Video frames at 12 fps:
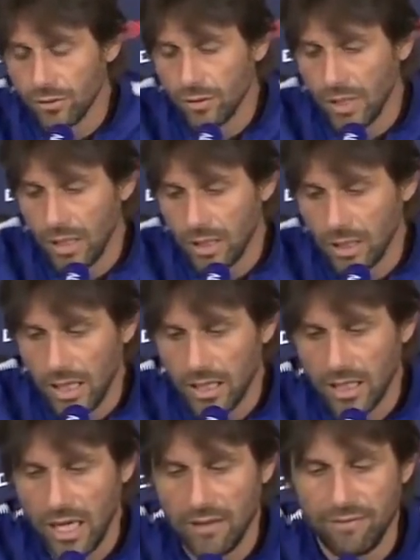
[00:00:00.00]

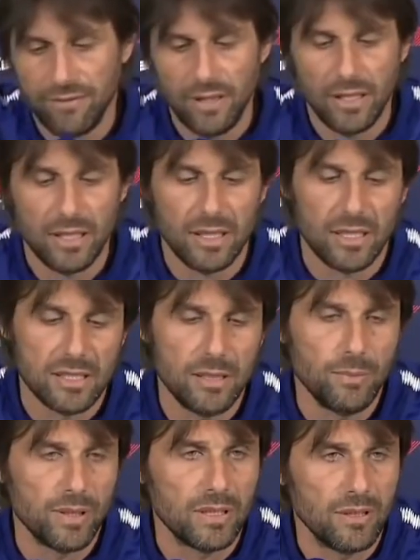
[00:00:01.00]
I feel
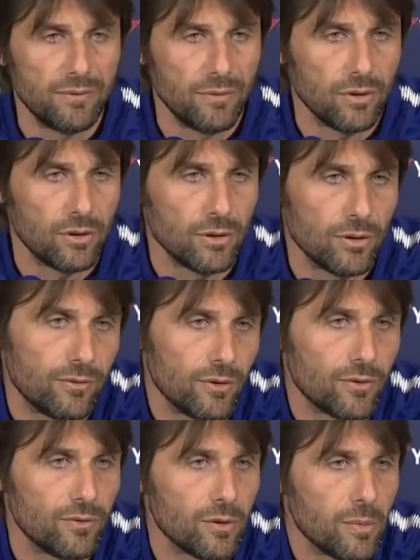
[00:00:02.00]
sympathy
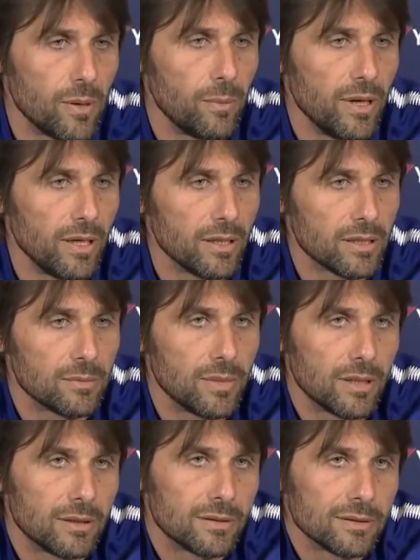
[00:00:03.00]
for my players,
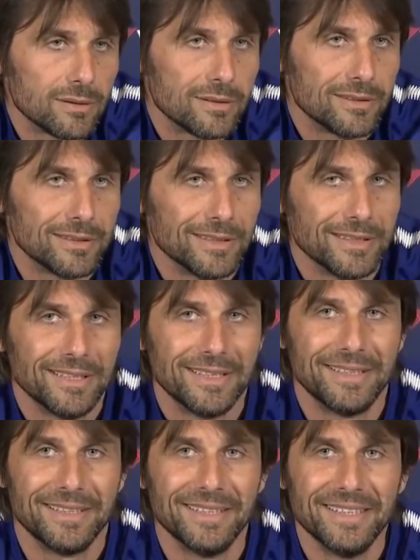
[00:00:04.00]
but
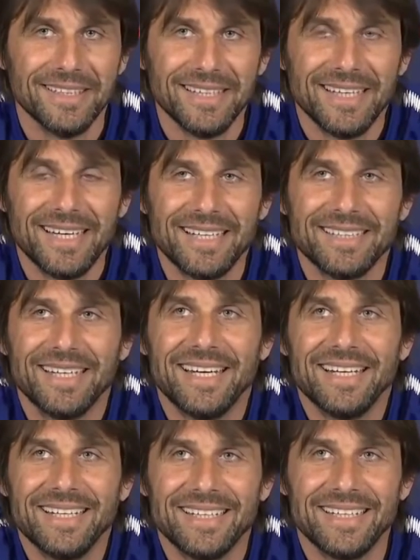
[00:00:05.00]
and
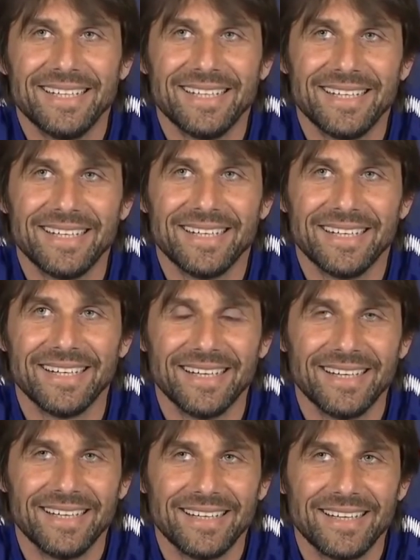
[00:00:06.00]
then
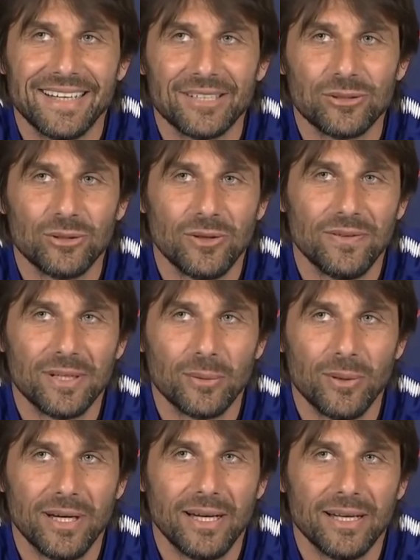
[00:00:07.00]
as you know very
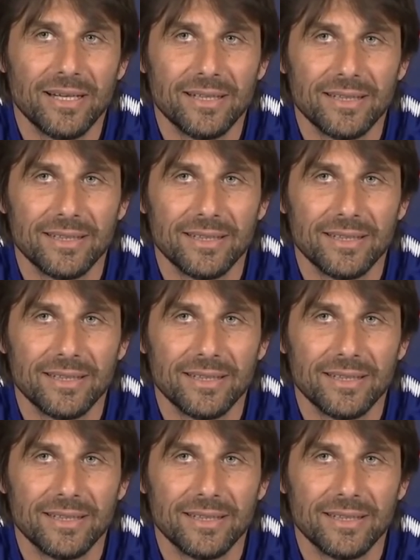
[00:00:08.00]
well